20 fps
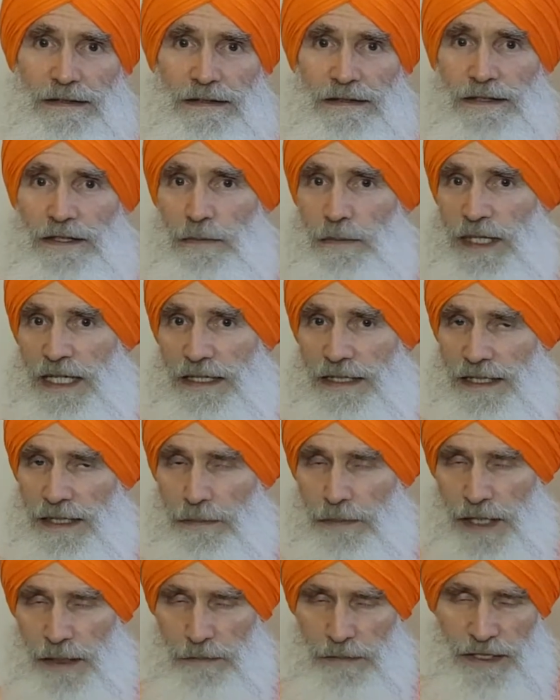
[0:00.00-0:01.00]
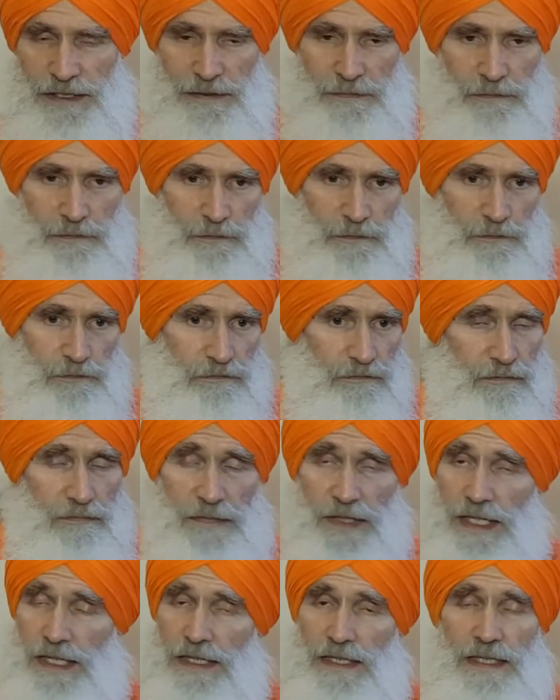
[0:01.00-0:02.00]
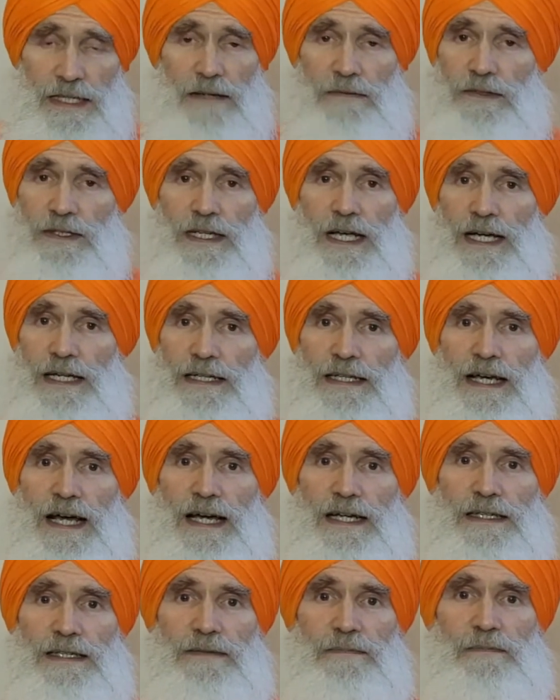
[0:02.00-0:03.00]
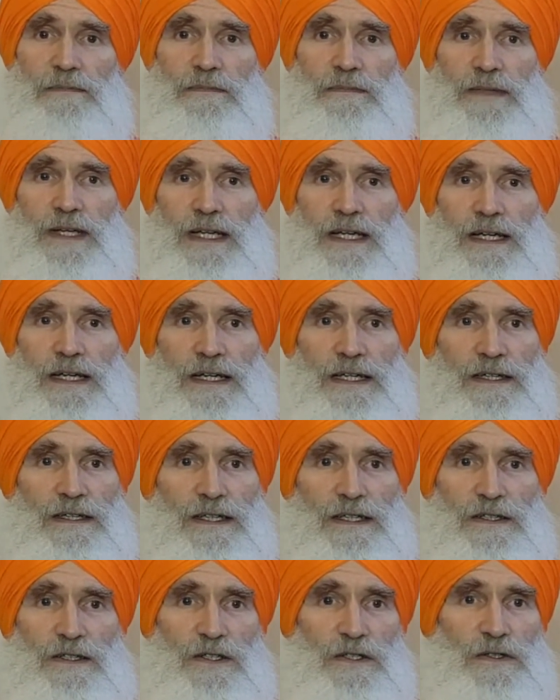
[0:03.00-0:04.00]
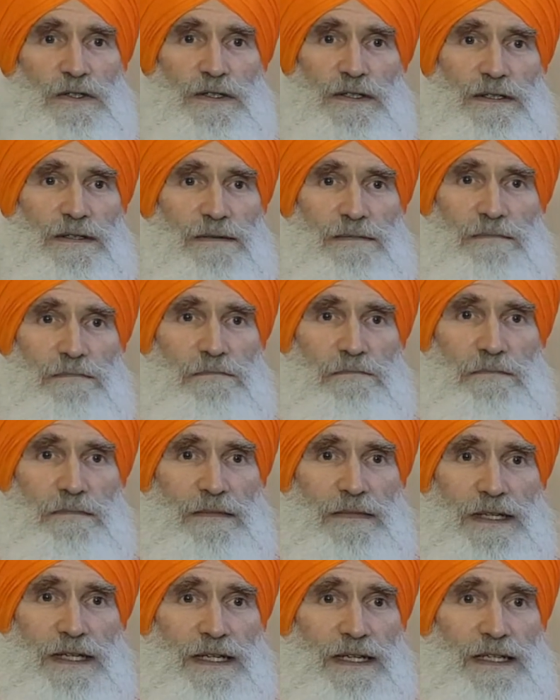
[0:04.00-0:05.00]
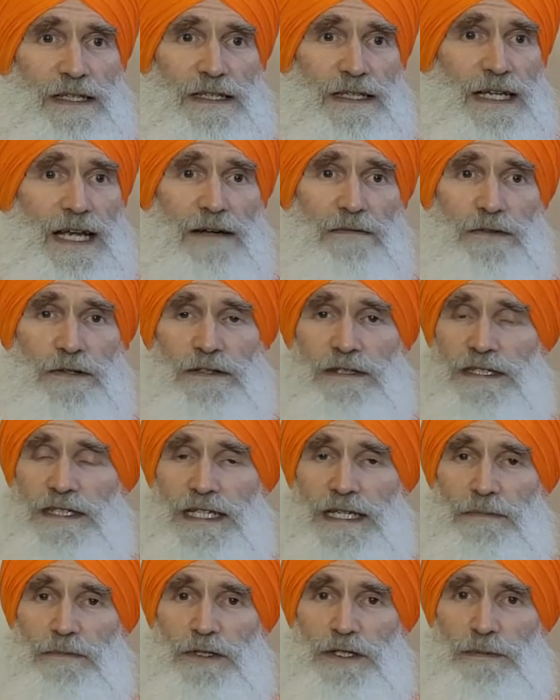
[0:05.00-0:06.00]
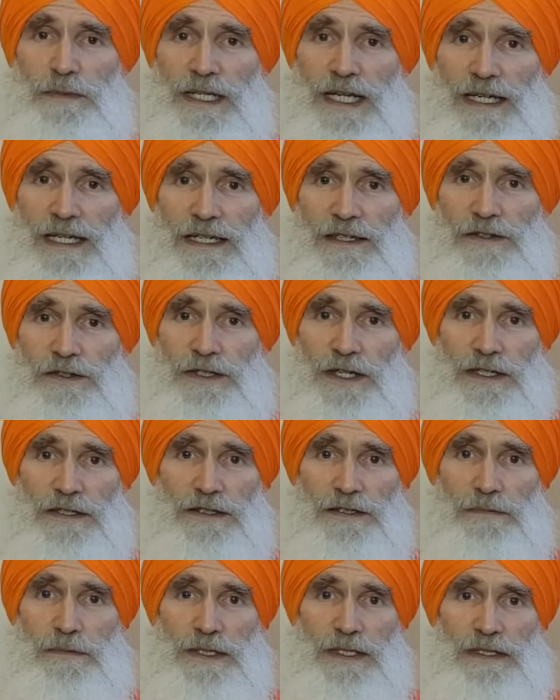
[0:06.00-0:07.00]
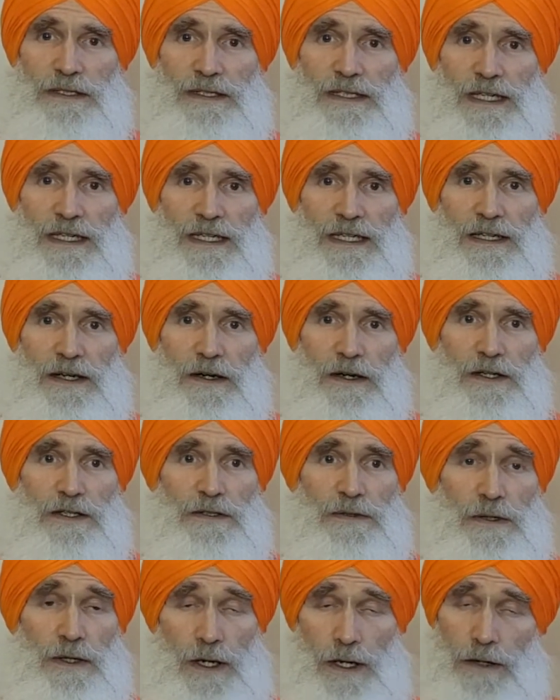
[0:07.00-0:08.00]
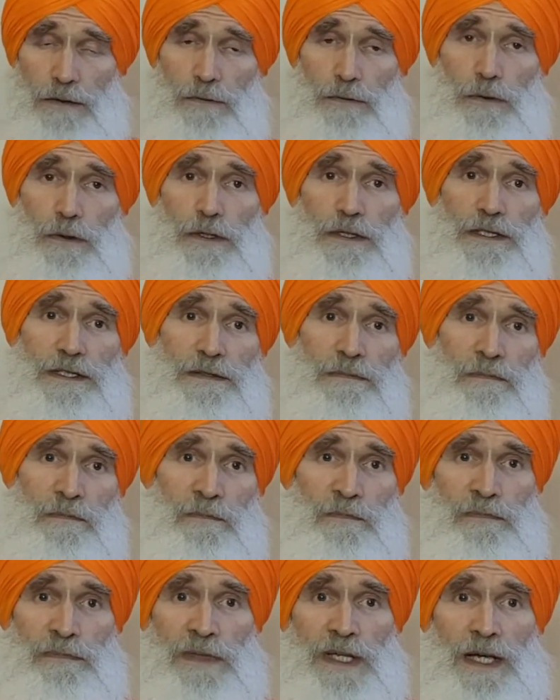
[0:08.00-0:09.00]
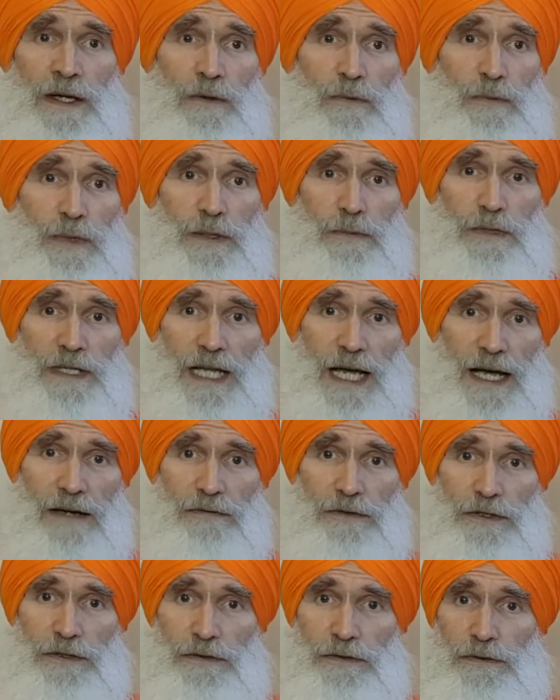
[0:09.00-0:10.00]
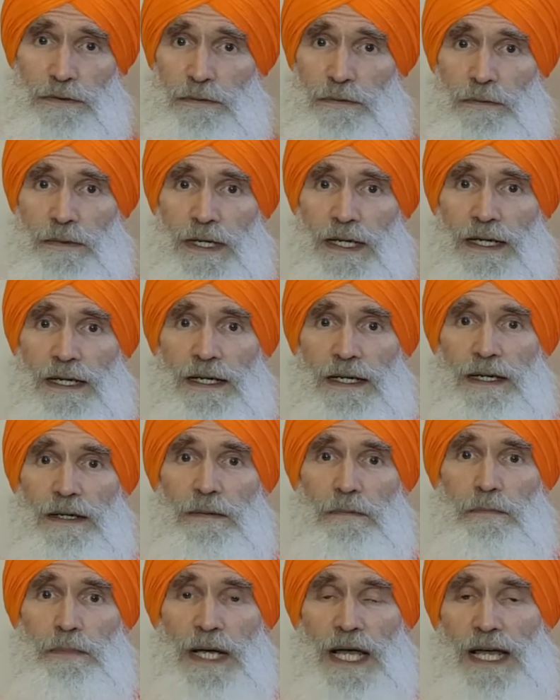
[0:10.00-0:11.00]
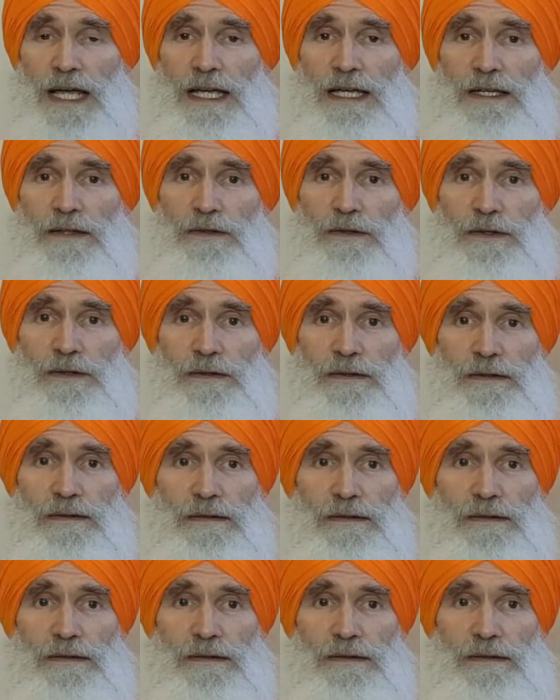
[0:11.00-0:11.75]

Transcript: so many slip-ups. It's never like that. There's never seems to be any judgment, any harsh. Of course, we will have to pay